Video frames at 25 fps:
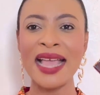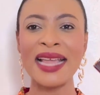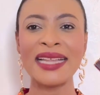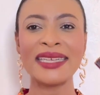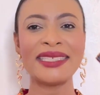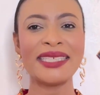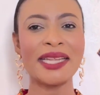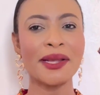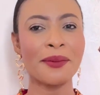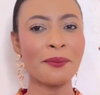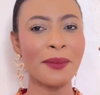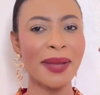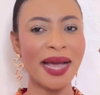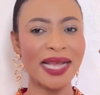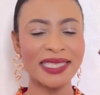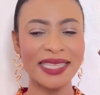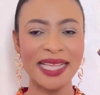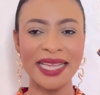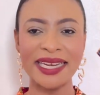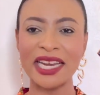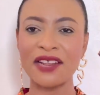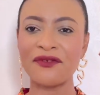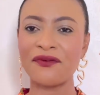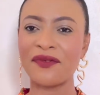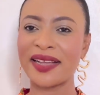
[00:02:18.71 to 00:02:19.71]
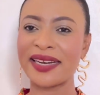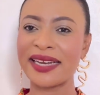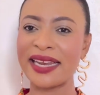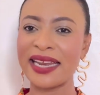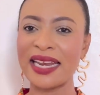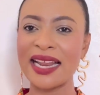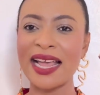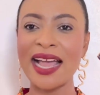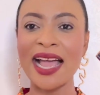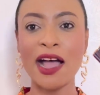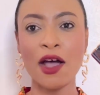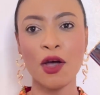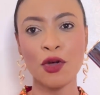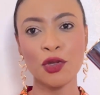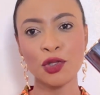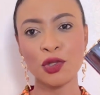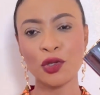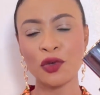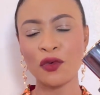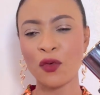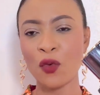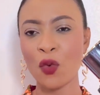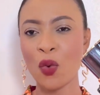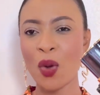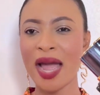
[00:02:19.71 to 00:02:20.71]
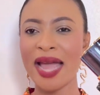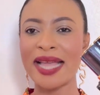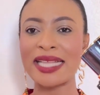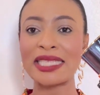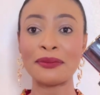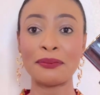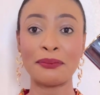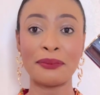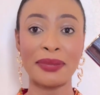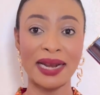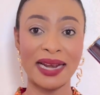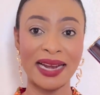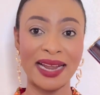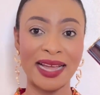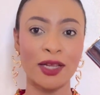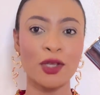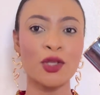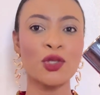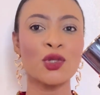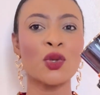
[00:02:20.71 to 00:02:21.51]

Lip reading: The musk and the vanilla are also quite balanced,